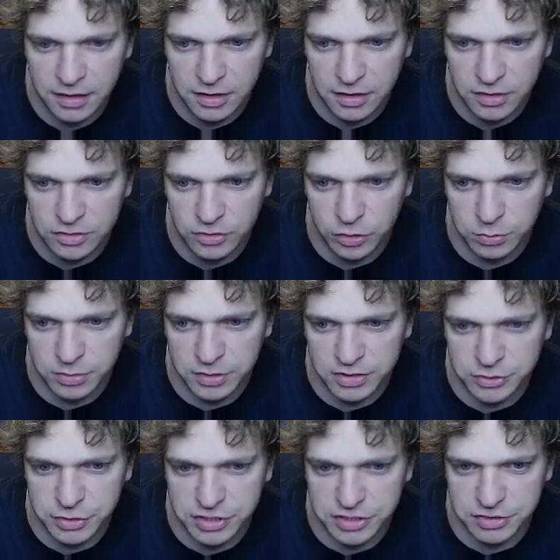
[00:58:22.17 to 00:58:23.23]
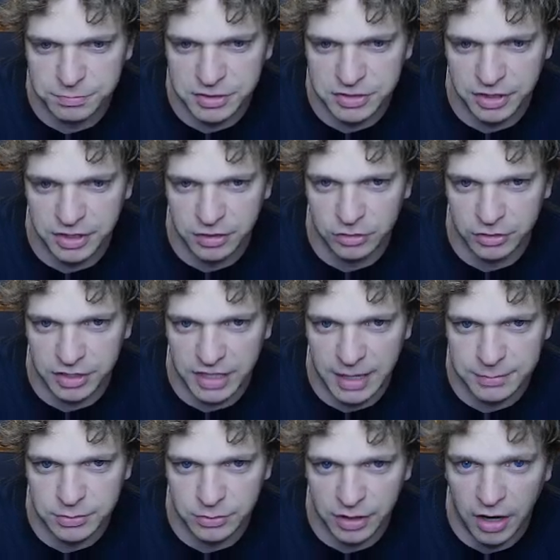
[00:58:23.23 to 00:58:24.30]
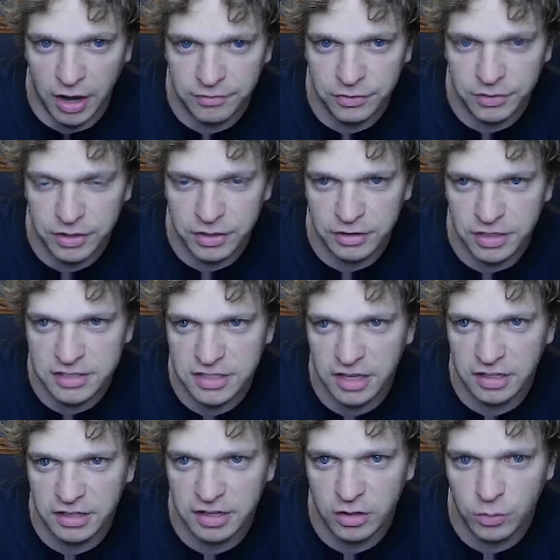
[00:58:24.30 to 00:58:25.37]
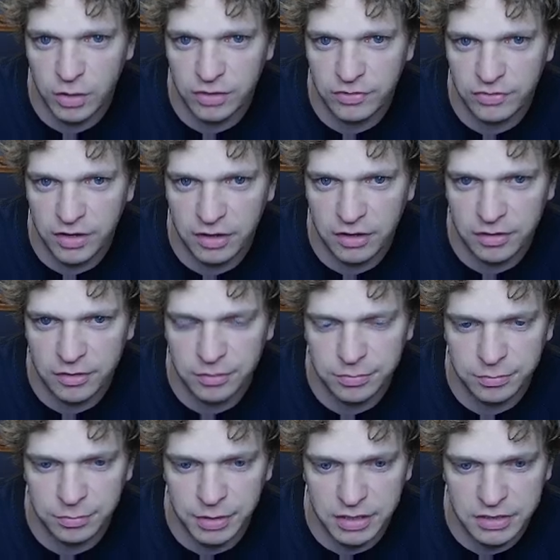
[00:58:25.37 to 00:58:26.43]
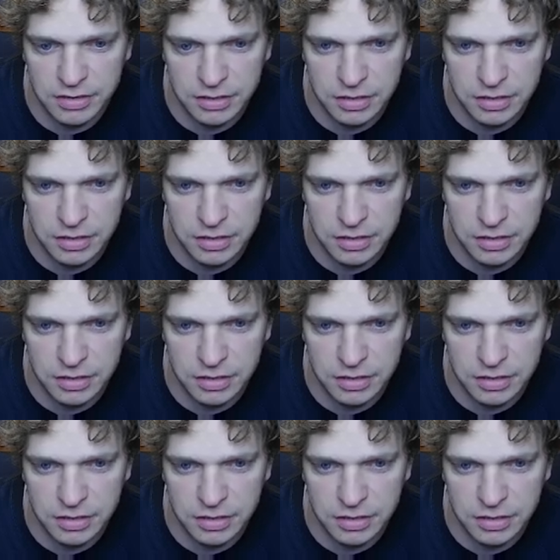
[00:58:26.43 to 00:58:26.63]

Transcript: Notably, the Strategic Betrayal looking absolutely awful here against the Antioch Wayfarer, but